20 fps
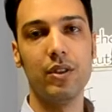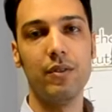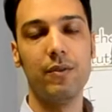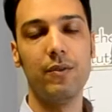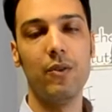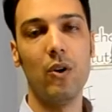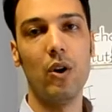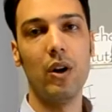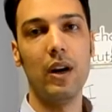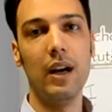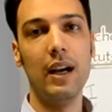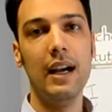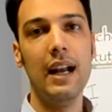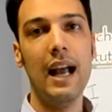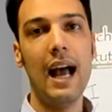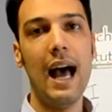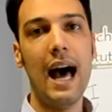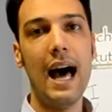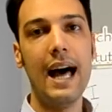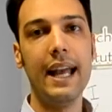for
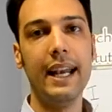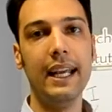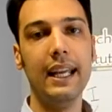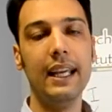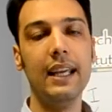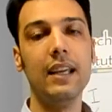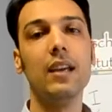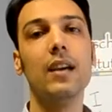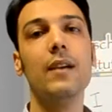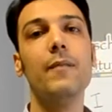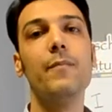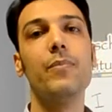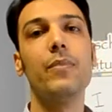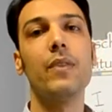adding